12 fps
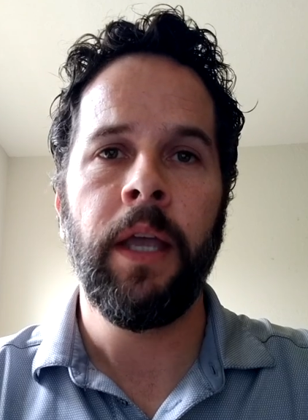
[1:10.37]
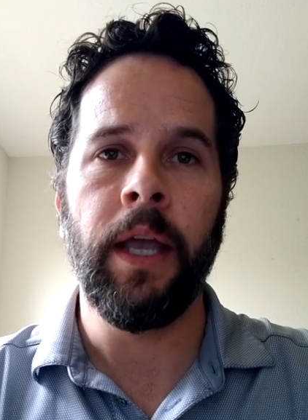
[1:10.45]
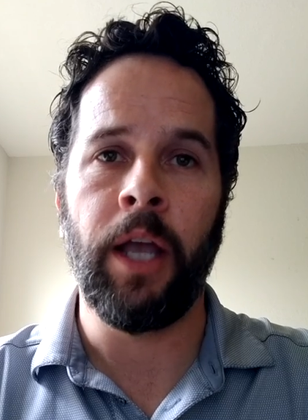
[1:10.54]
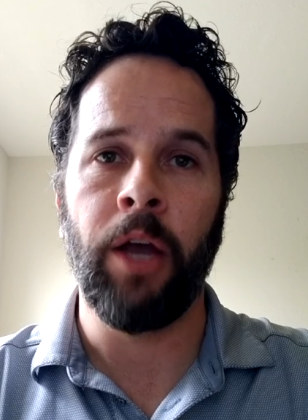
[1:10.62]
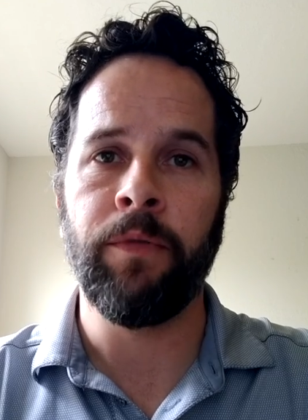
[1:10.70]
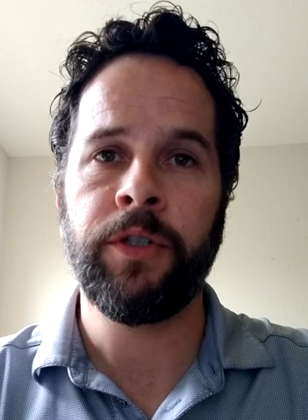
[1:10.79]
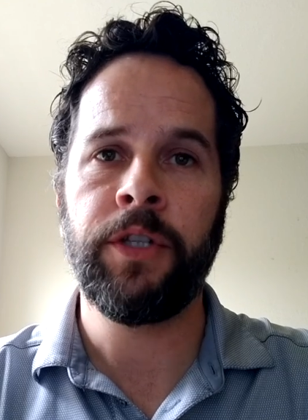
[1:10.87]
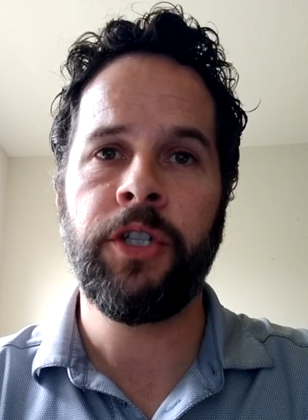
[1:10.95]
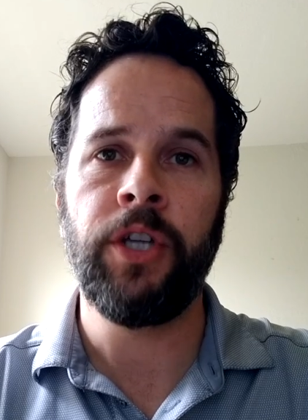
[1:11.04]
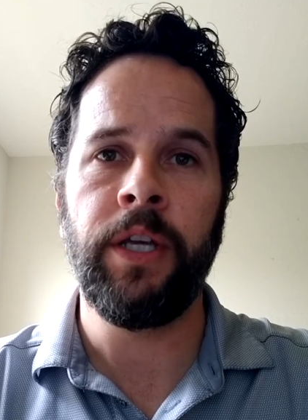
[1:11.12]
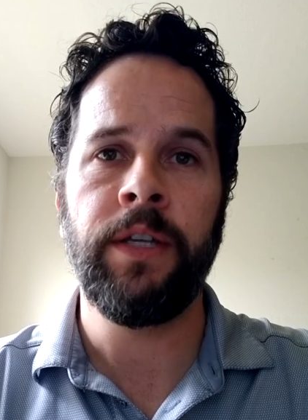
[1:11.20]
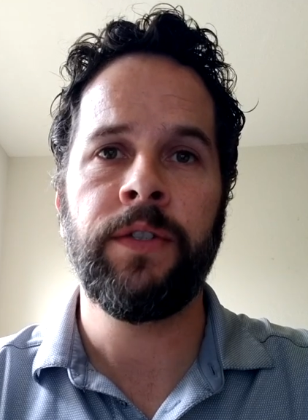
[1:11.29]
It covers the
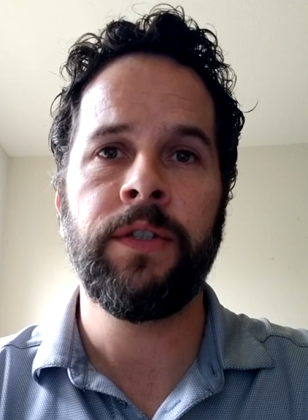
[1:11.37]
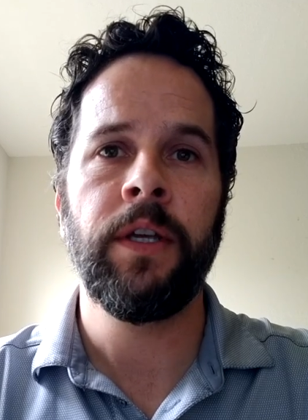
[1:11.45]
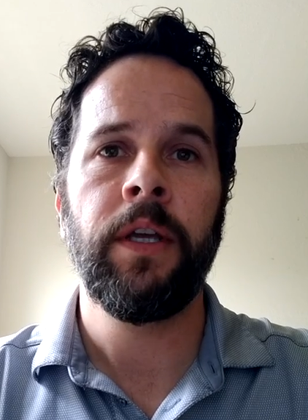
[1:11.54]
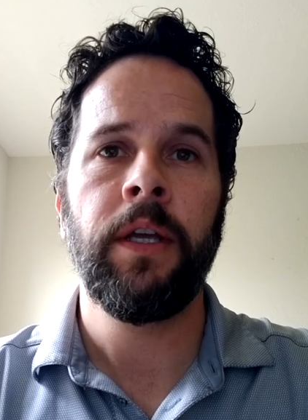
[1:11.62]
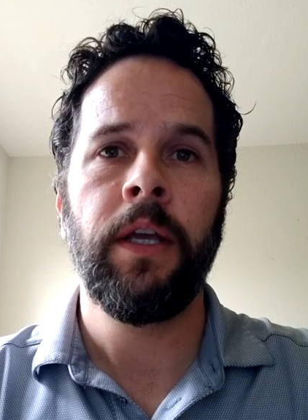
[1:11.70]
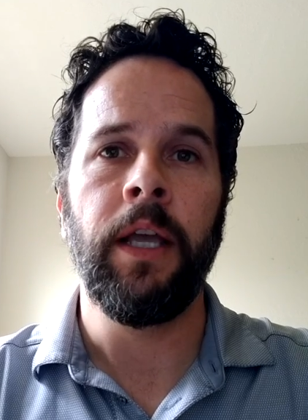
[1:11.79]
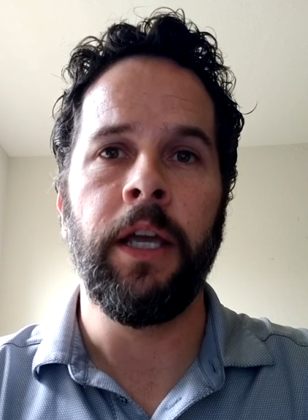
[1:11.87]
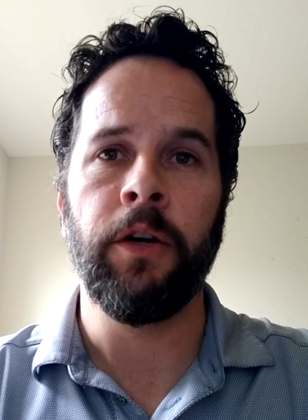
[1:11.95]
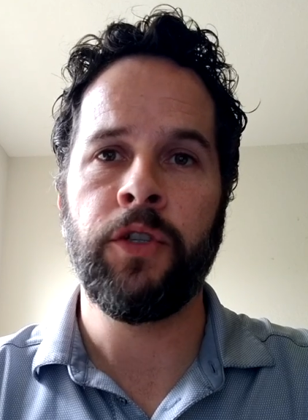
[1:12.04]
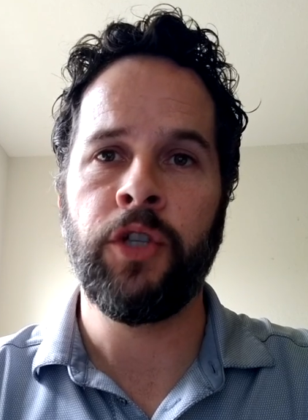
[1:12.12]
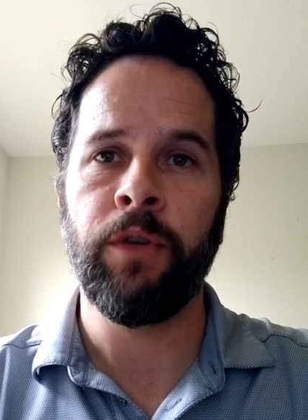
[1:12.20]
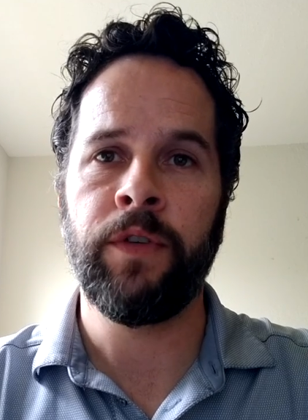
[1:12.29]
cheeks,
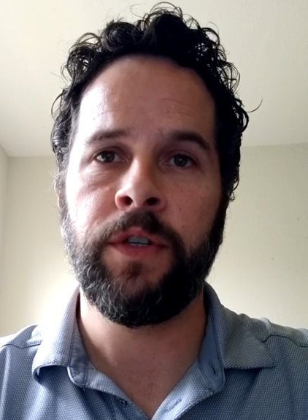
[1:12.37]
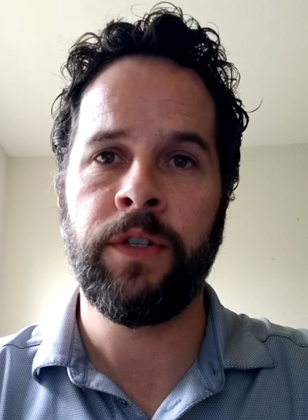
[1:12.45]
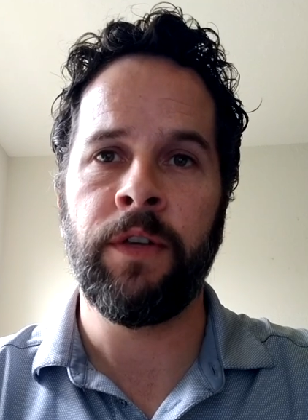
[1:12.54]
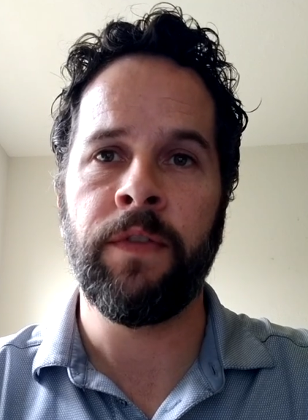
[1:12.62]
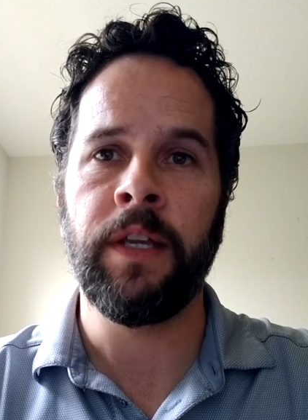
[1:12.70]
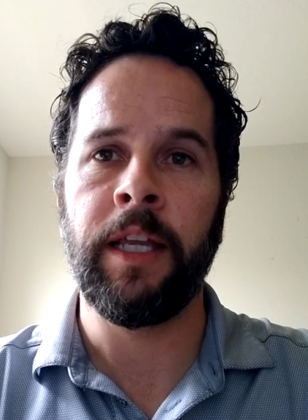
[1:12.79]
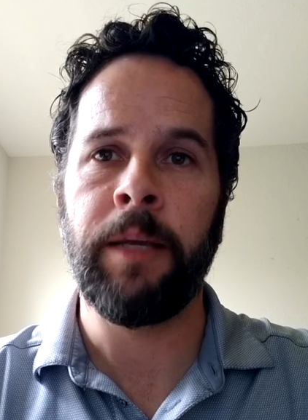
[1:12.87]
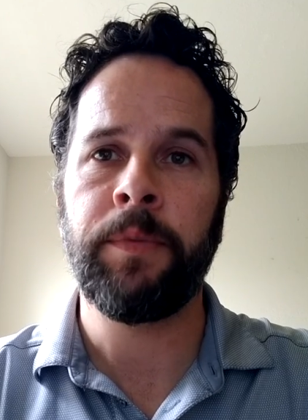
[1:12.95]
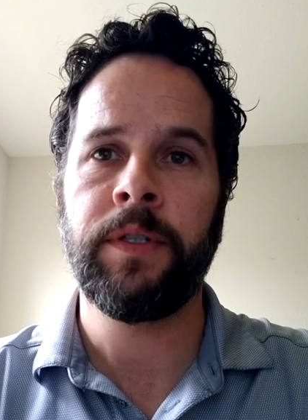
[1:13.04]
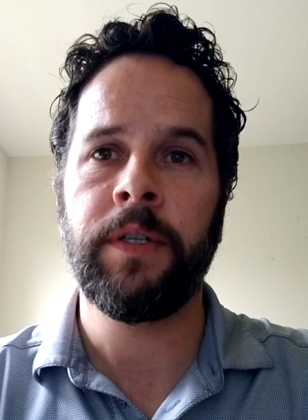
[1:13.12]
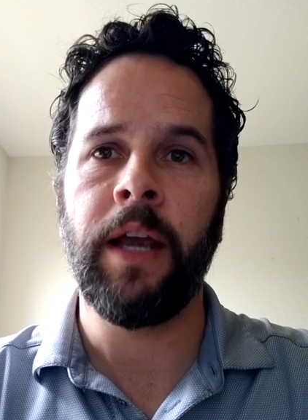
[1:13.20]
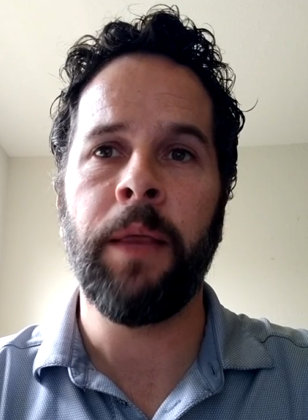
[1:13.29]
inner surfaces of the
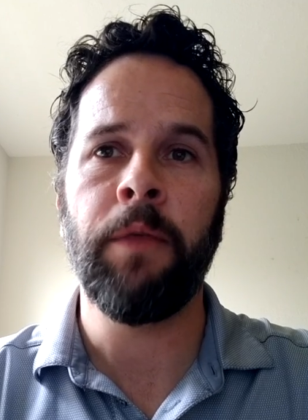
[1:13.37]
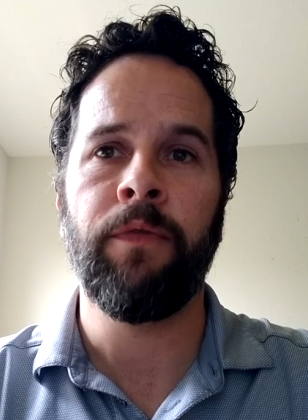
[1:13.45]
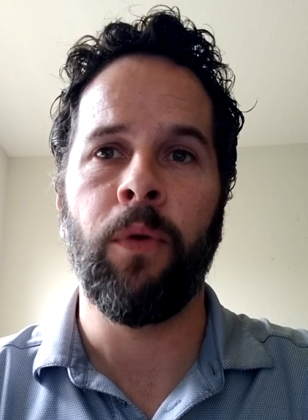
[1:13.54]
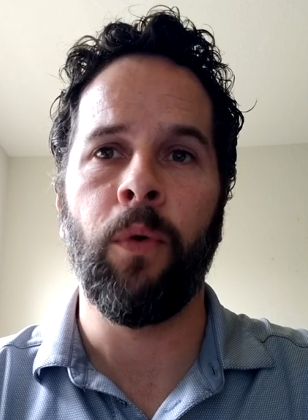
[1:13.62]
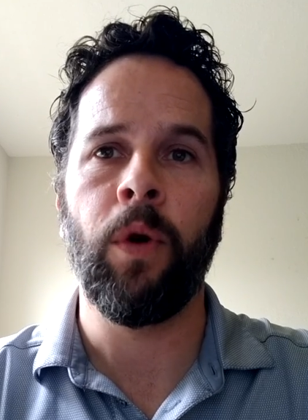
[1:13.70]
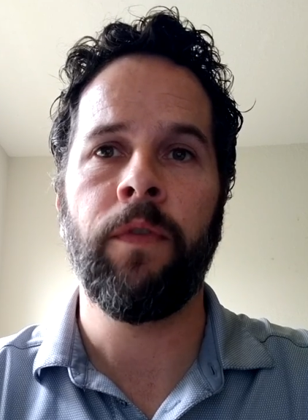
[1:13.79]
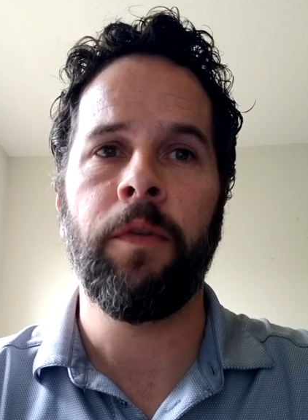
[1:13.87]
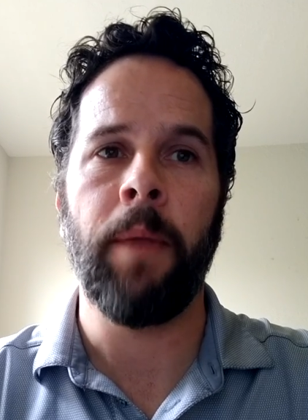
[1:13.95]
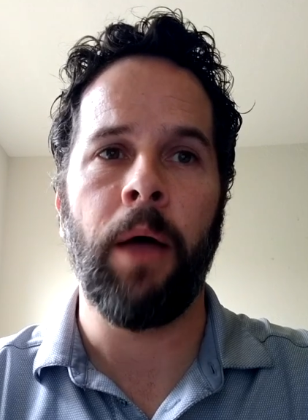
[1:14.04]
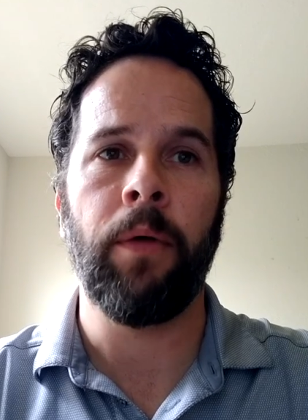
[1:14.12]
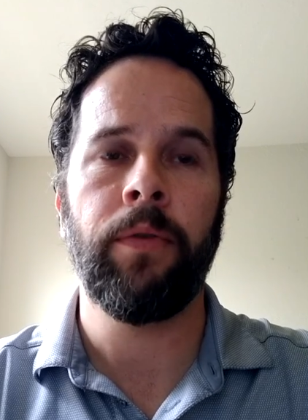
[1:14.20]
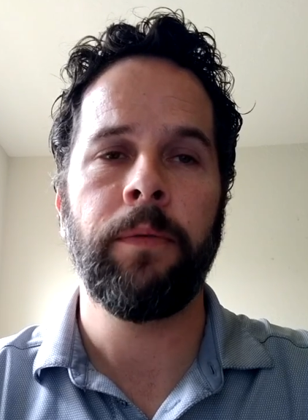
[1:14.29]
lips, and the floor of the
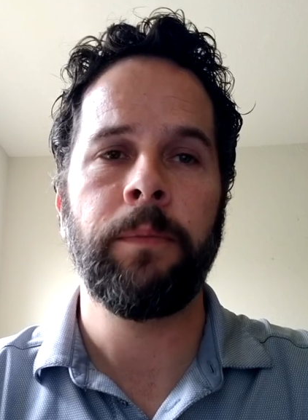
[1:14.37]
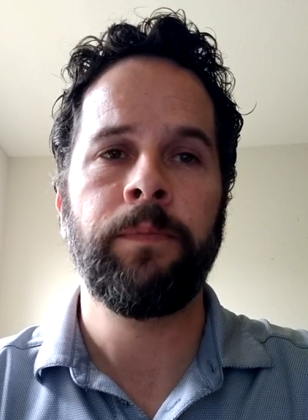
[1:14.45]
mouth.